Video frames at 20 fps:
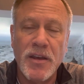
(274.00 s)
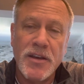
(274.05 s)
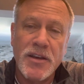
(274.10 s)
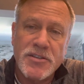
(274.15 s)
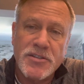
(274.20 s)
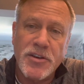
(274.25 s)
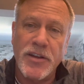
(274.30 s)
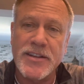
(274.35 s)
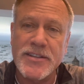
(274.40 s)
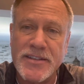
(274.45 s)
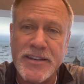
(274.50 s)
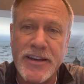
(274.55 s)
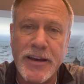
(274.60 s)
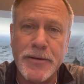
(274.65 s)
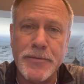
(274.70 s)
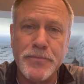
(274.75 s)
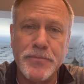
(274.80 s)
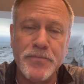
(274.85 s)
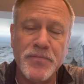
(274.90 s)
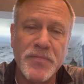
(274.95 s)
So that's
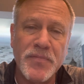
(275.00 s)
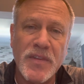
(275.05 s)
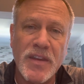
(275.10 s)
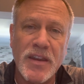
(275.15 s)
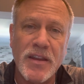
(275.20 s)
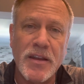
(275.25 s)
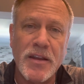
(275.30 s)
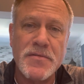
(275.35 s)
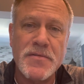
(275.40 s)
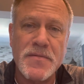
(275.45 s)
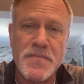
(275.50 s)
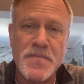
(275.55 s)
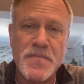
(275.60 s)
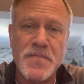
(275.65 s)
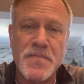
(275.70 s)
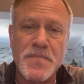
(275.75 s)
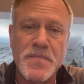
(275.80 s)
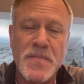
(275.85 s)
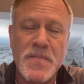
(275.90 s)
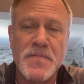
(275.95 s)
it.
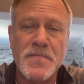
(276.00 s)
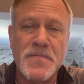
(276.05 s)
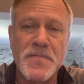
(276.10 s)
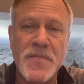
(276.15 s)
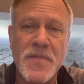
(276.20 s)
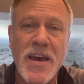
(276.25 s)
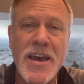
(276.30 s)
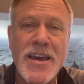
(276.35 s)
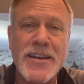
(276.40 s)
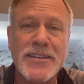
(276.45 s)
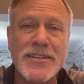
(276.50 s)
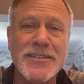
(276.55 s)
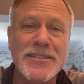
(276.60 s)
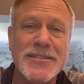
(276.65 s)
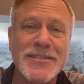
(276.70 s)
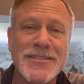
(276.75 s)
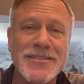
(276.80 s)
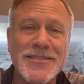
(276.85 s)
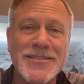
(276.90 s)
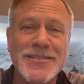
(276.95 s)
Thanks
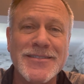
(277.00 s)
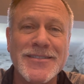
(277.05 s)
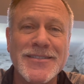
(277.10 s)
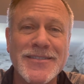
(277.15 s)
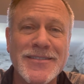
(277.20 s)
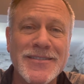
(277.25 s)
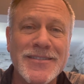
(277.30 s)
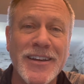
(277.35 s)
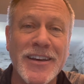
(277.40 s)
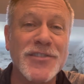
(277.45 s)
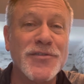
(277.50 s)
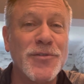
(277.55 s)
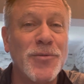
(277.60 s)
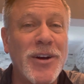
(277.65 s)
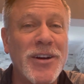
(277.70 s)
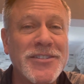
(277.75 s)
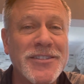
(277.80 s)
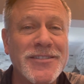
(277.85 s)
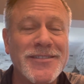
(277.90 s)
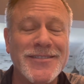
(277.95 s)
for
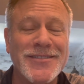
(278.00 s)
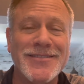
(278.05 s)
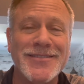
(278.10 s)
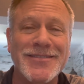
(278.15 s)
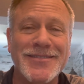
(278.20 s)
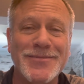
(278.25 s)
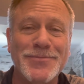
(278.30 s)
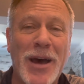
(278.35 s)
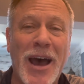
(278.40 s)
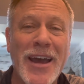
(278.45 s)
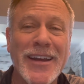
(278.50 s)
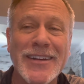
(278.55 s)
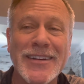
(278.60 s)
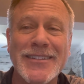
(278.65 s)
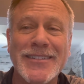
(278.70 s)
watching. Bye.